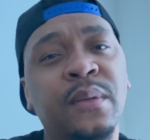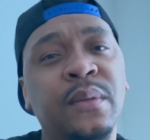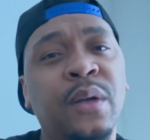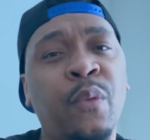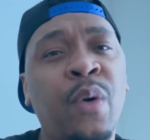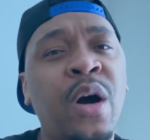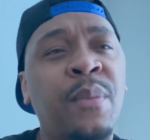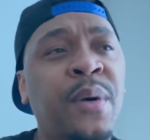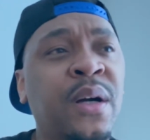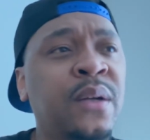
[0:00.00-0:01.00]
a
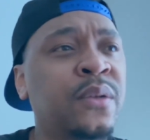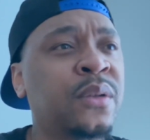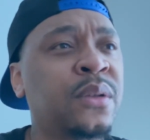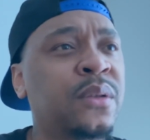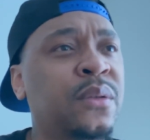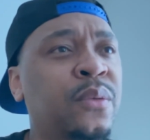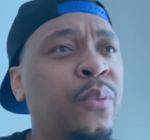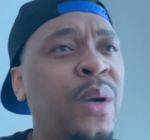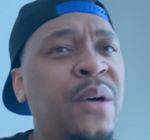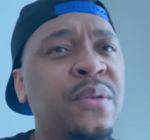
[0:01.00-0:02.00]
Walmart or
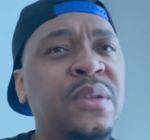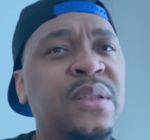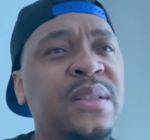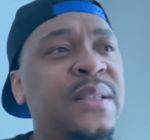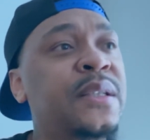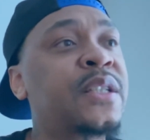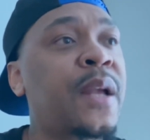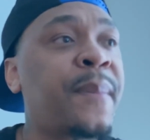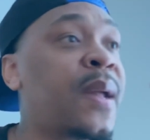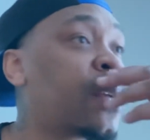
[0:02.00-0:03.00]
Ross, TJ
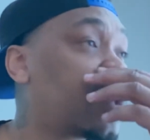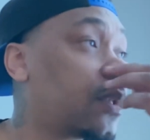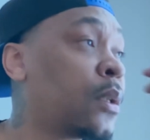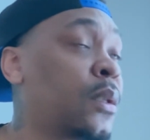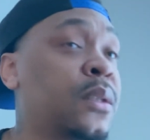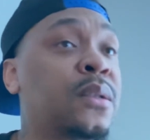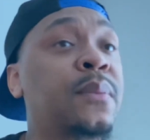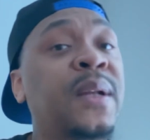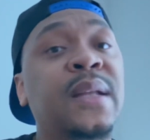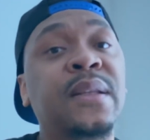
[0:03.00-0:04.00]
Maxx or
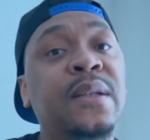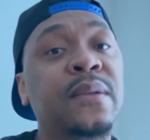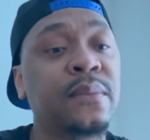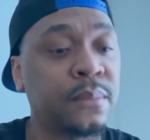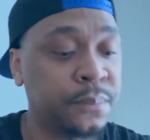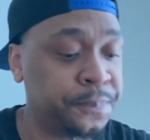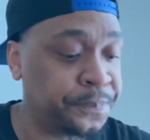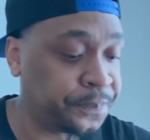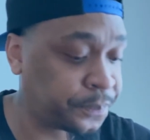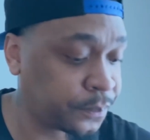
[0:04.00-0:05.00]
something like that.
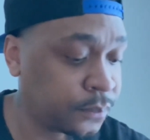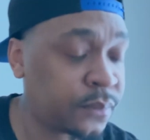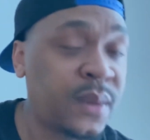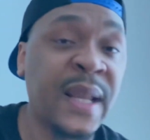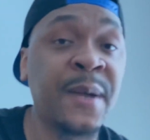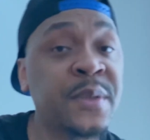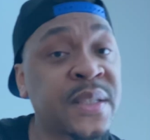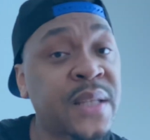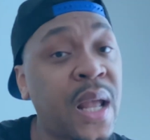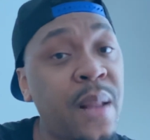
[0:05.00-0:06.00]
They was the
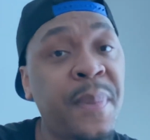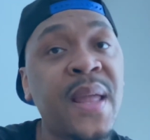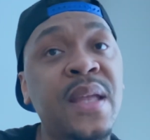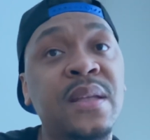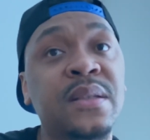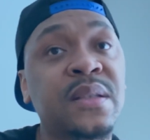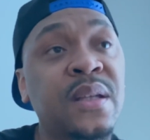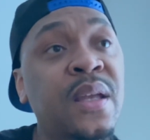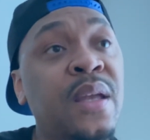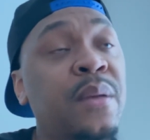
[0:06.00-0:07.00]
same pants,
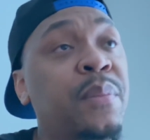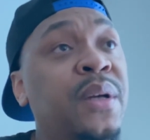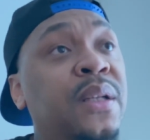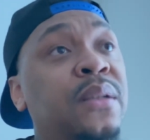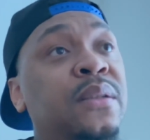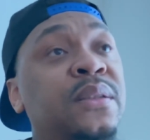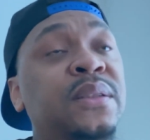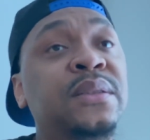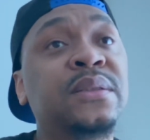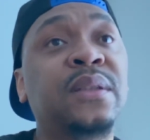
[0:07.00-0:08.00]
but
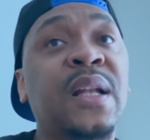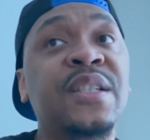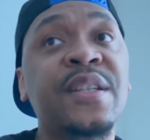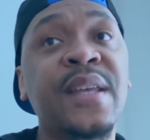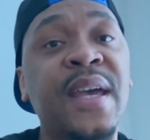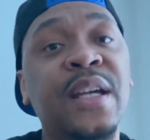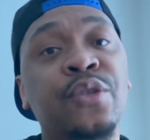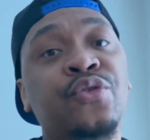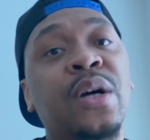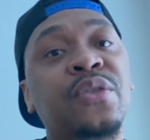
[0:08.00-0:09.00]
they just had
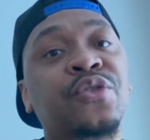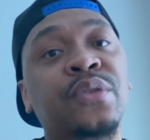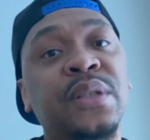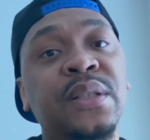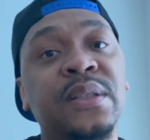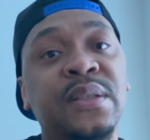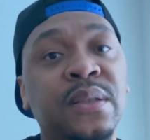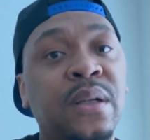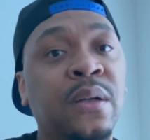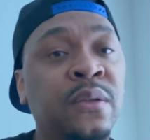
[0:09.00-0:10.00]
drawstrings
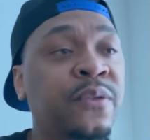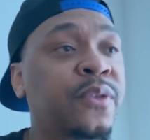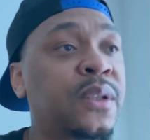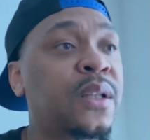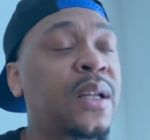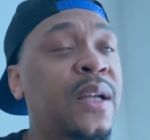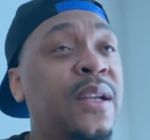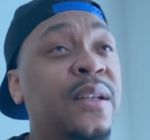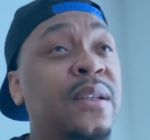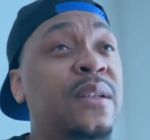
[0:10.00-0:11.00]
on the front,
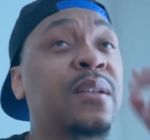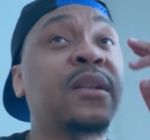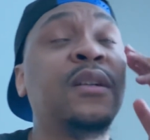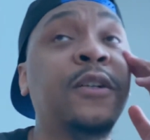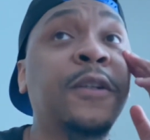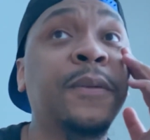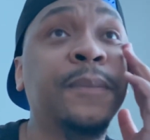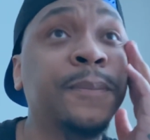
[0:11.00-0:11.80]
and the